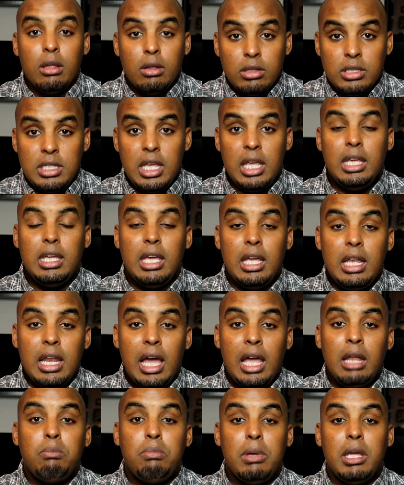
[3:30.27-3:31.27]
taking
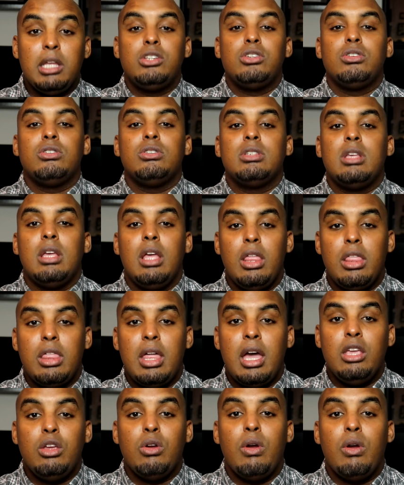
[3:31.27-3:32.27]
night pictures
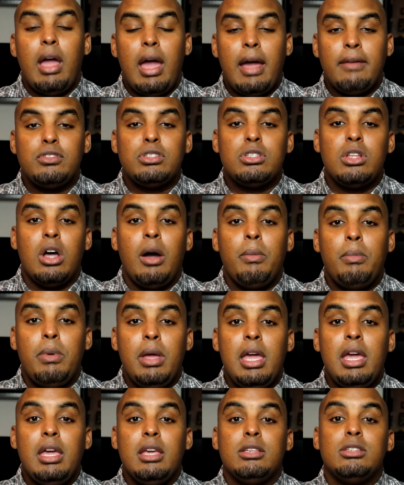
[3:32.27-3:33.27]
that your f-stop
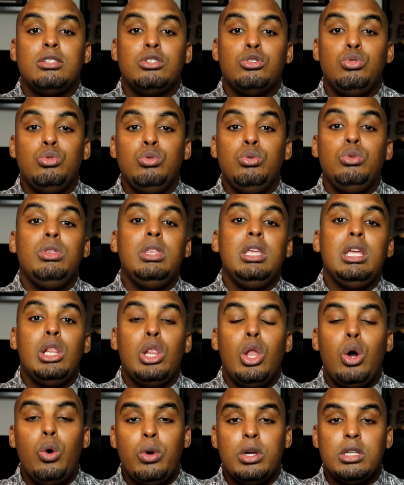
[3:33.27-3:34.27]
is to the
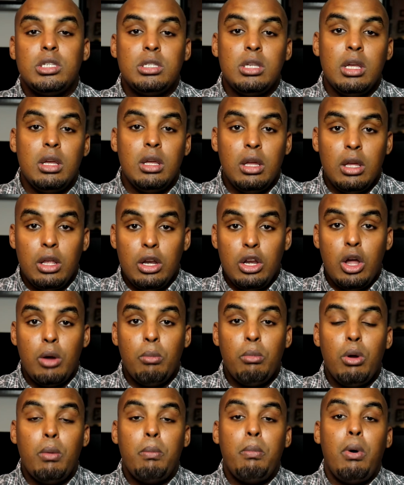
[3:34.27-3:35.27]
lowest
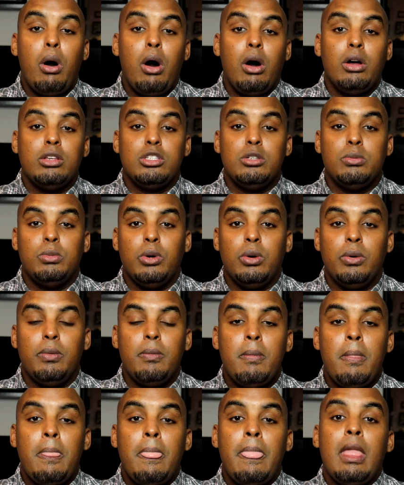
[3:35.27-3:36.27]
number possible.
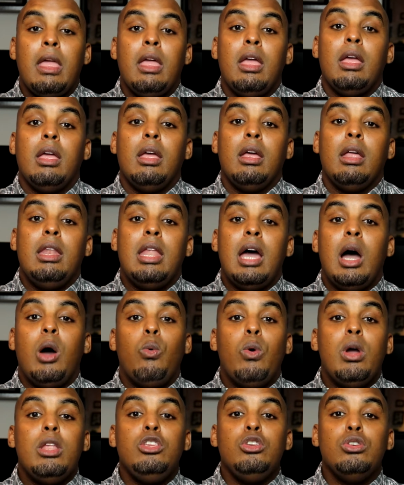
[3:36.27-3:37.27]
Now
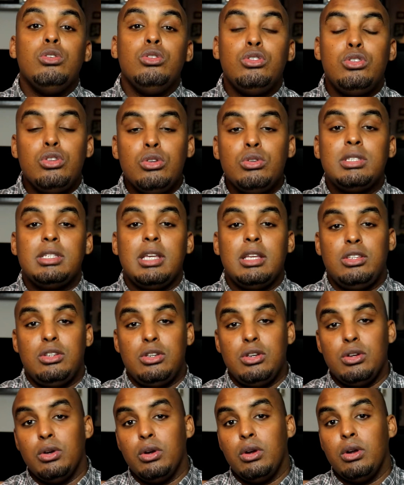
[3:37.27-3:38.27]
when you do
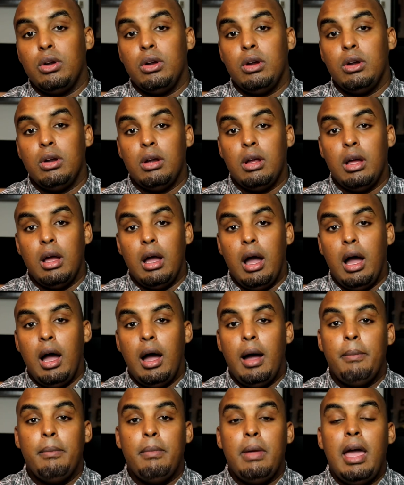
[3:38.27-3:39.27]
set your
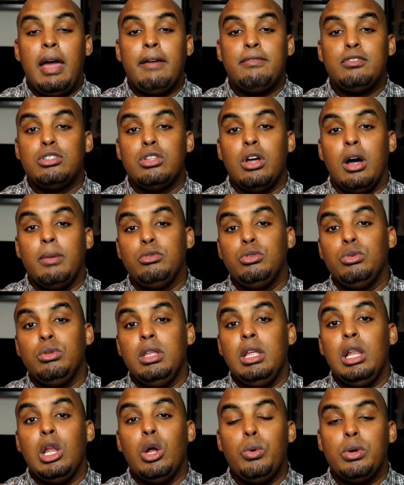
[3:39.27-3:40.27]
f-stop to
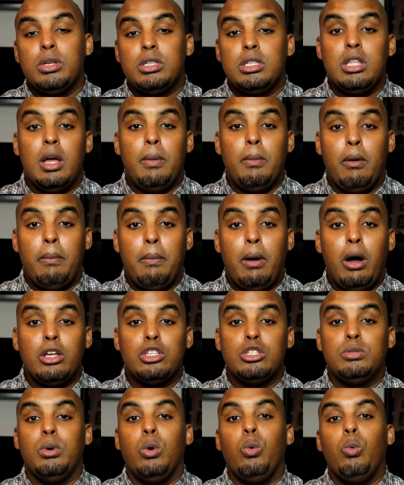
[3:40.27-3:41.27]
the lowest number
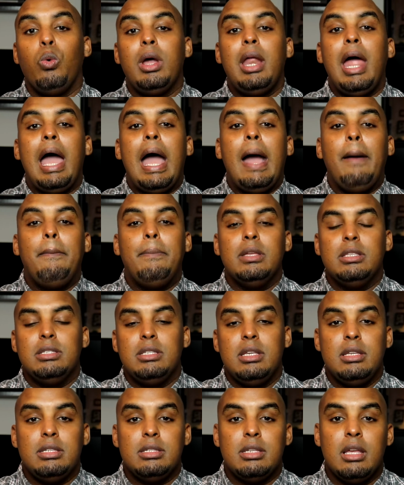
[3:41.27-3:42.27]
possible, what happens
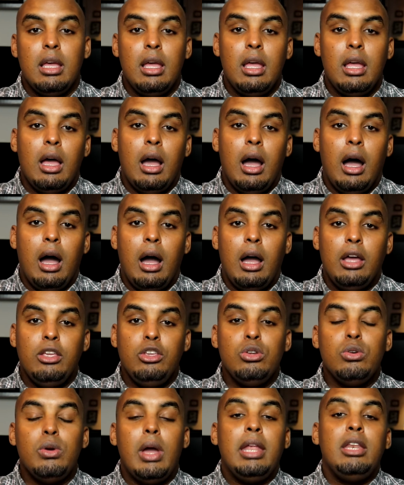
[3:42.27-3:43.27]
is
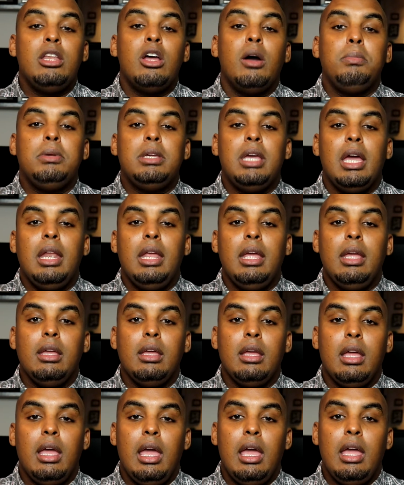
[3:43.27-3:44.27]
you end up
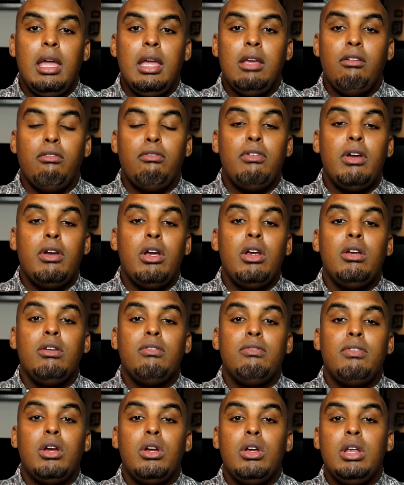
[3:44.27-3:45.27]
getting a
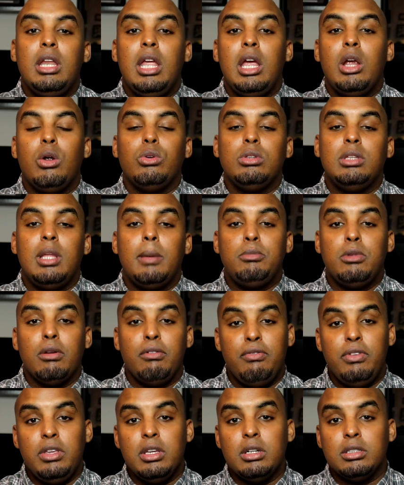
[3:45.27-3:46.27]
very narrow depth of
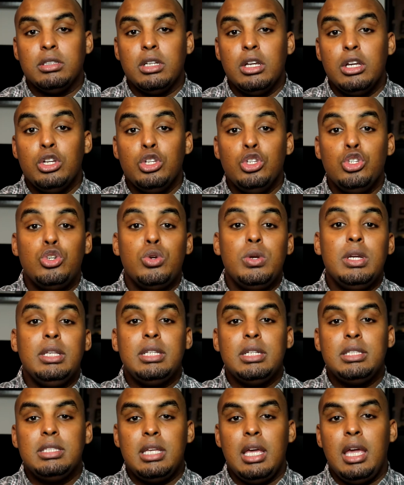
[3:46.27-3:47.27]
field. During
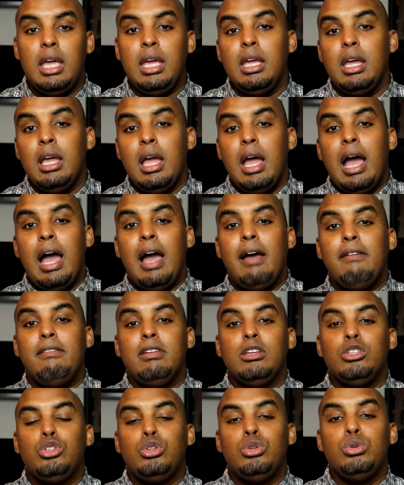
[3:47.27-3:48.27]
the day,
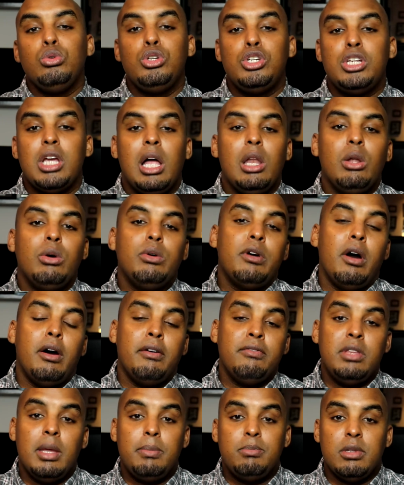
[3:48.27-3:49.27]
having too shallow
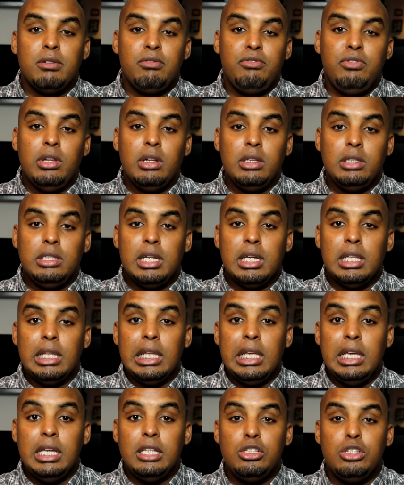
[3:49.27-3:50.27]
of depth of field can
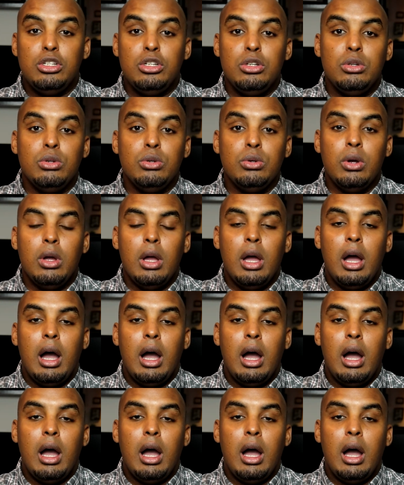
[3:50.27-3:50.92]
lead to